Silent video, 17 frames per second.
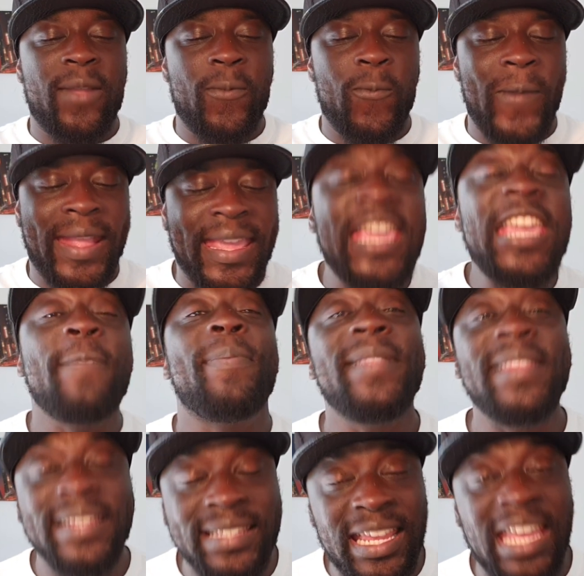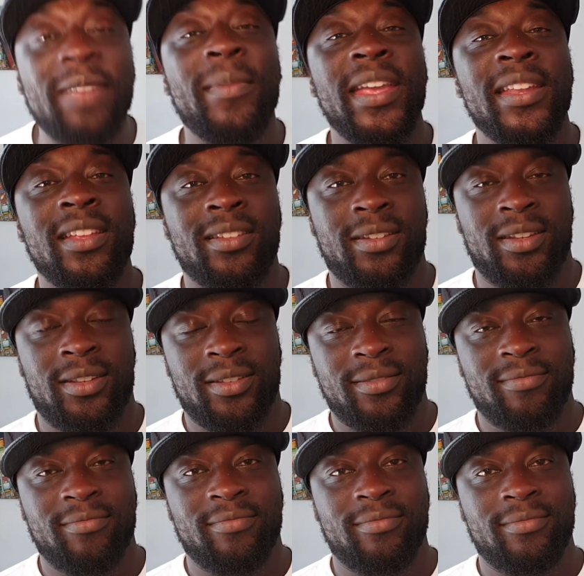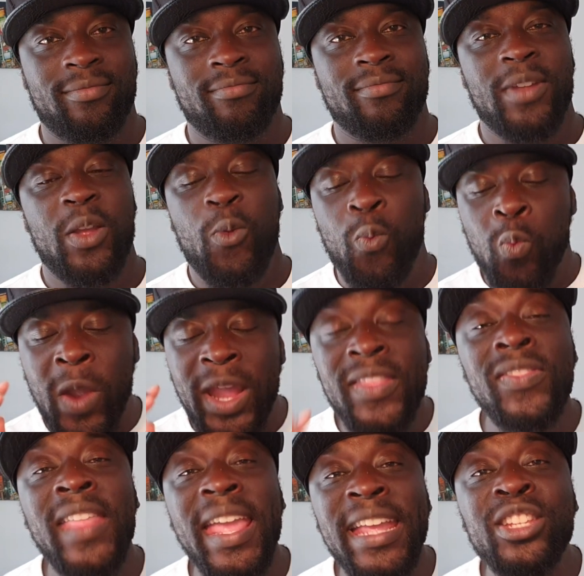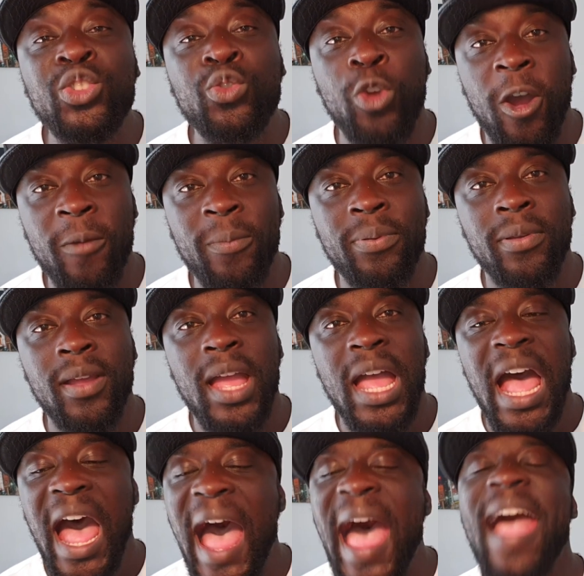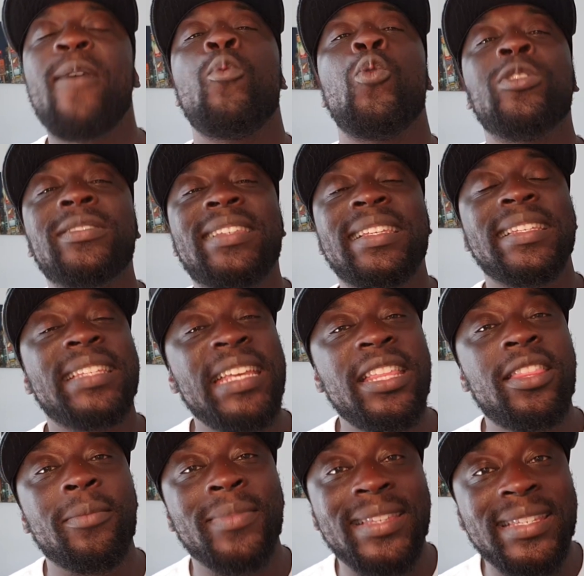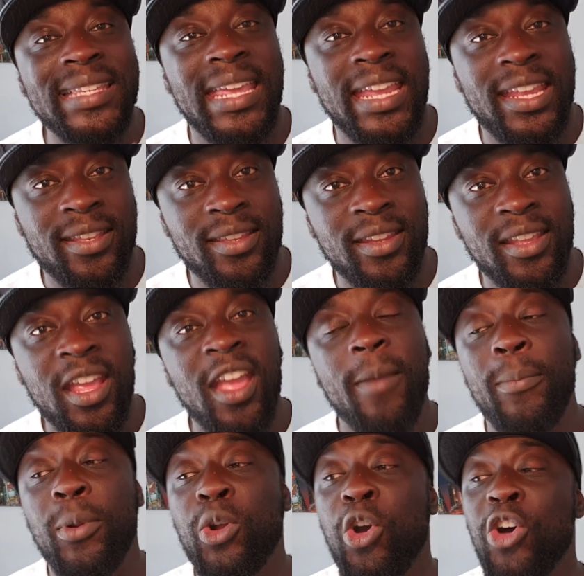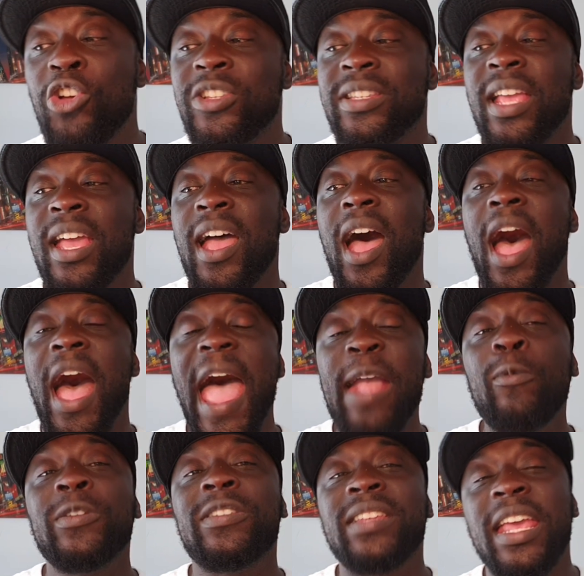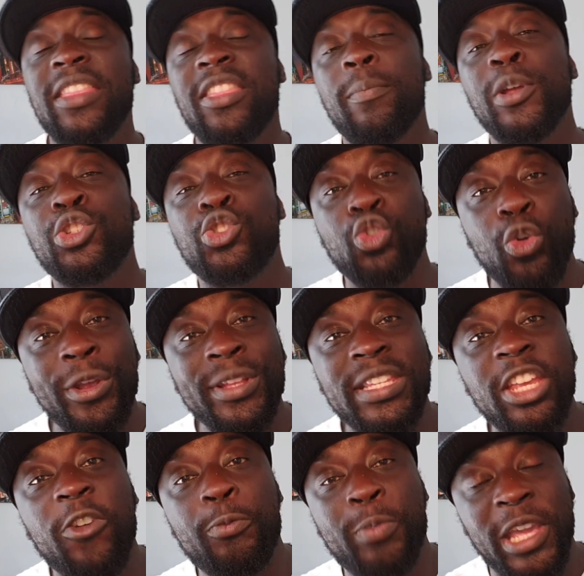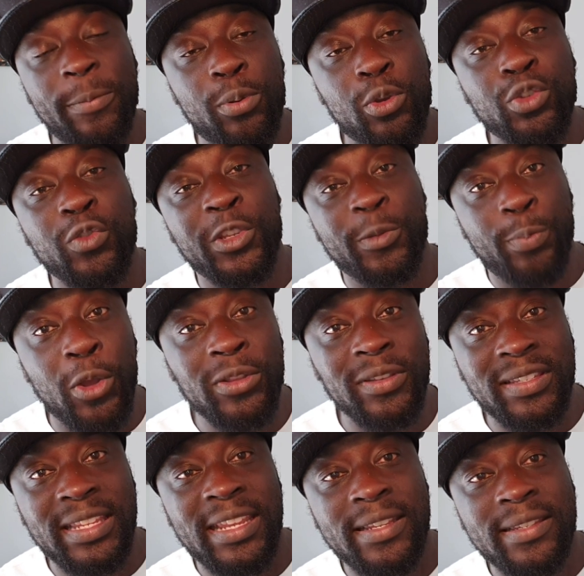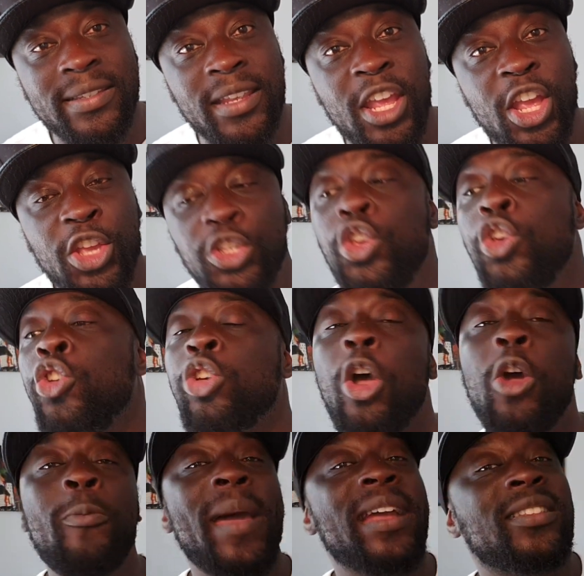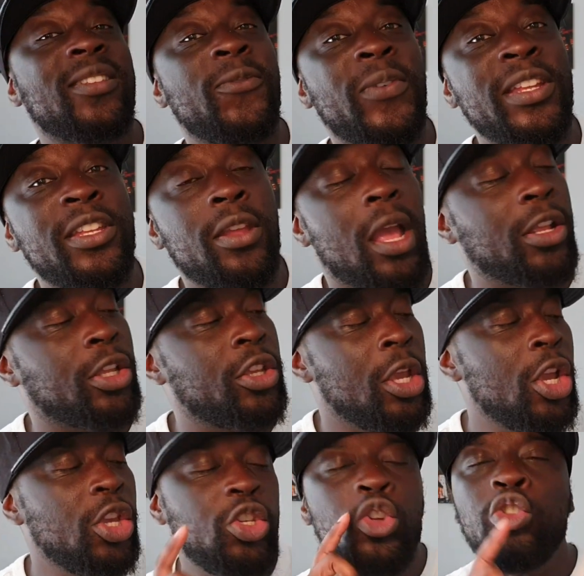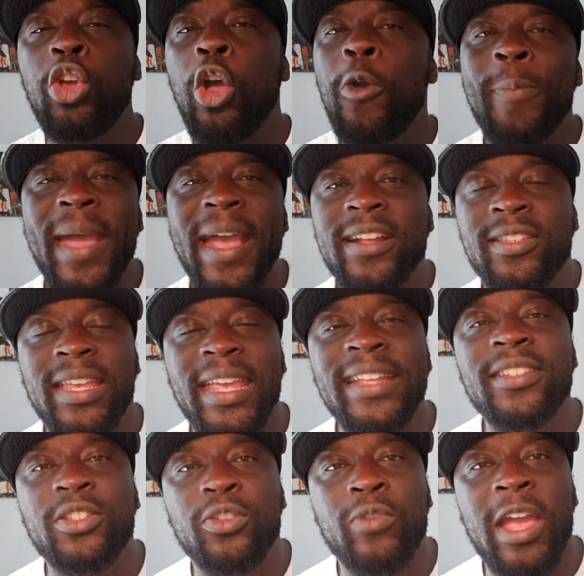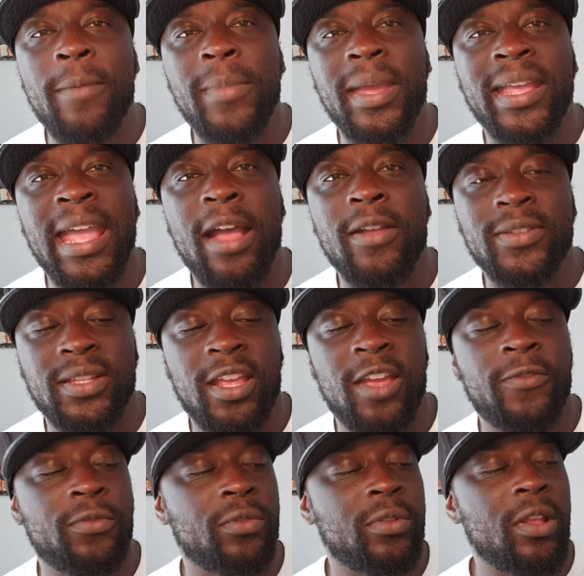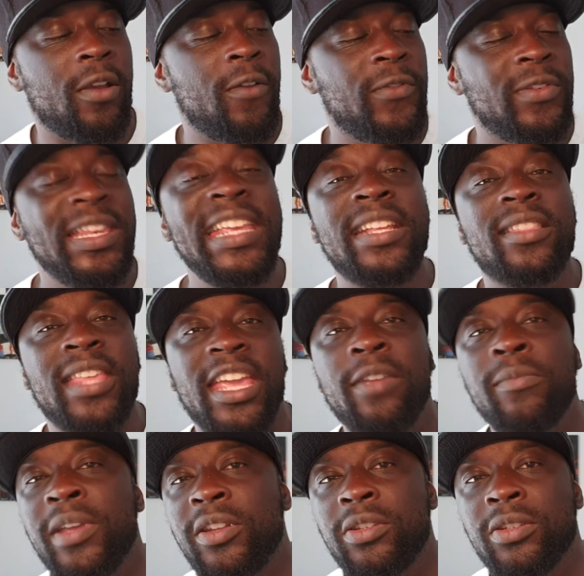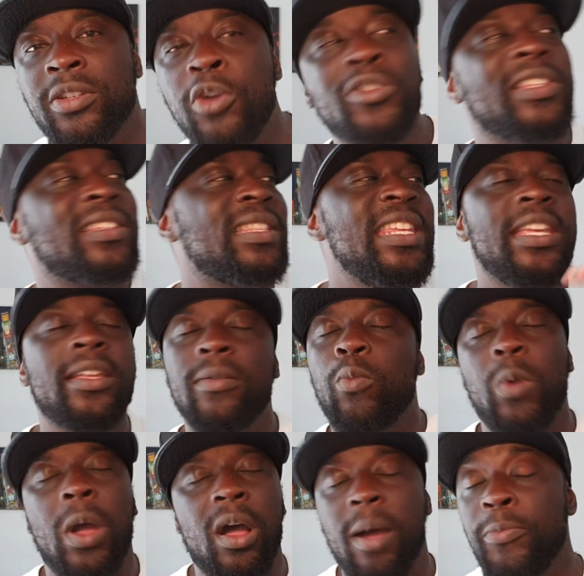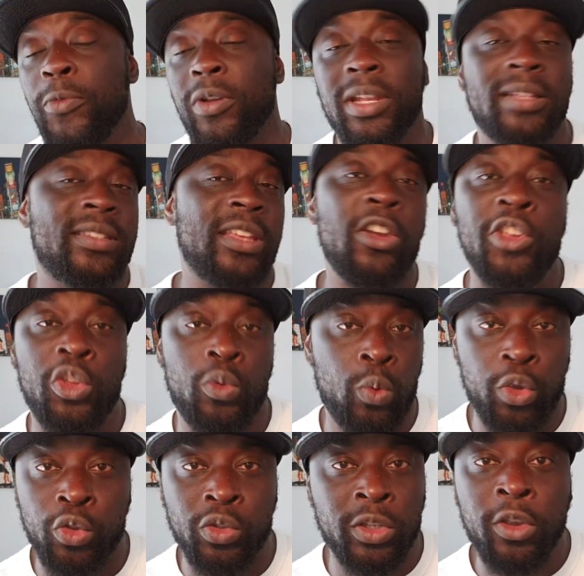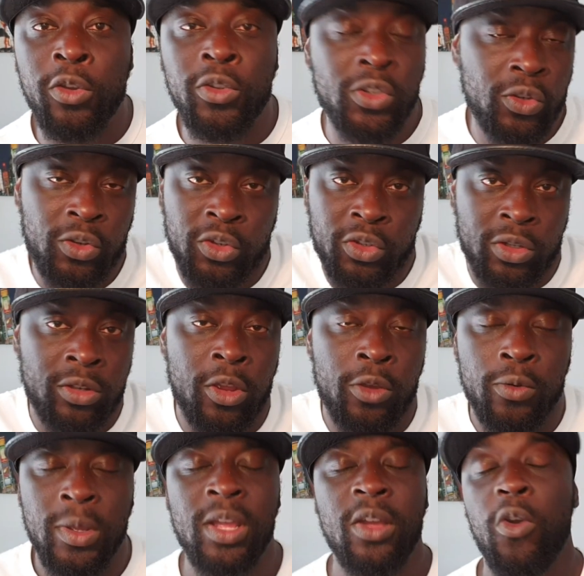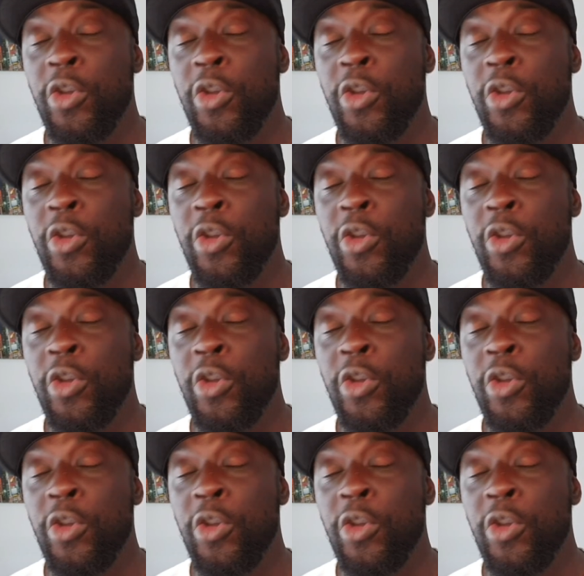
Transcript: We're keeping the same energy. When they drop, I want to see them sitting because I would say the majority of people's responses, you go back to Instagram accounts that have leaked the image. Go to Sneaker, well, I'm not going to tell you who to go to, you should know.